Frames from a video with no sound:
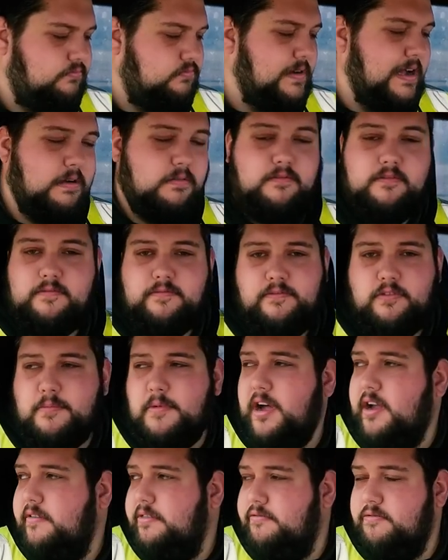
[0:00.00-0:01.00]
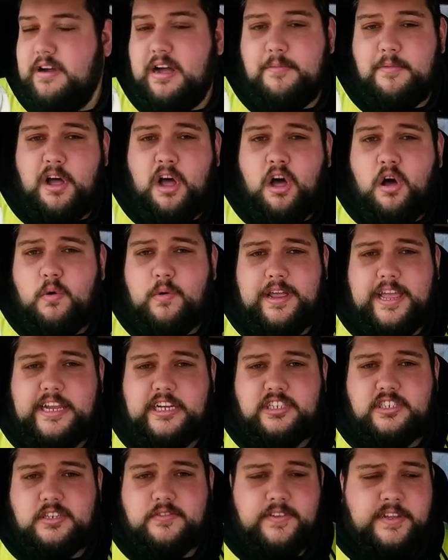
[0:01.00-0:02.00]
well, for my throughout my whole
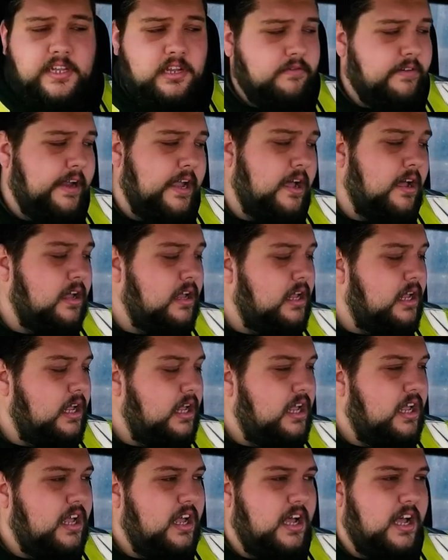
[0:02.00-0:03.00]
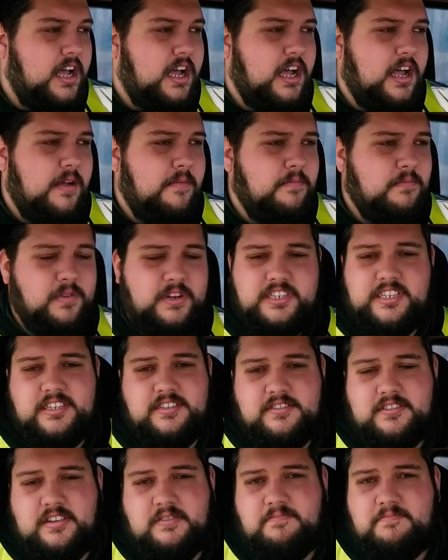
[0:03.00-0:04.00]
HGV career, um, which
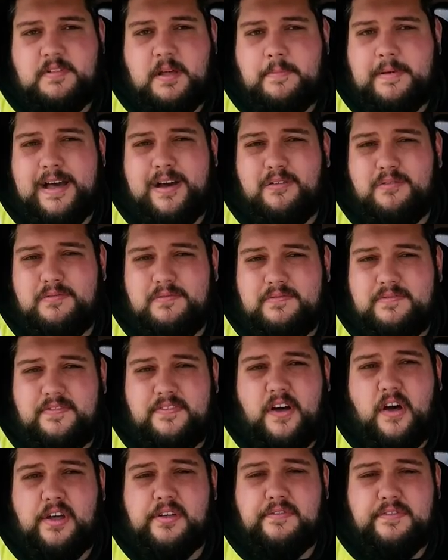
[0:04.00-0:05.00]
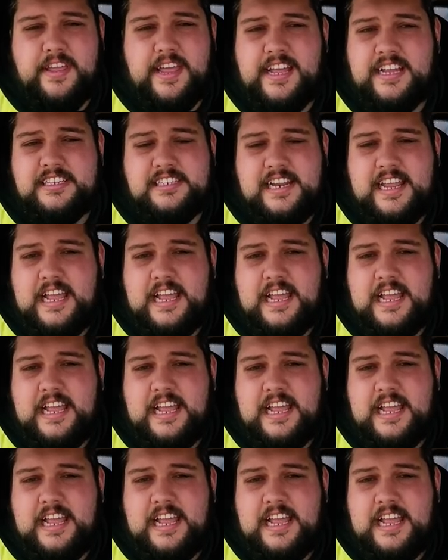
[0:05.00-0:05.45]
is about five years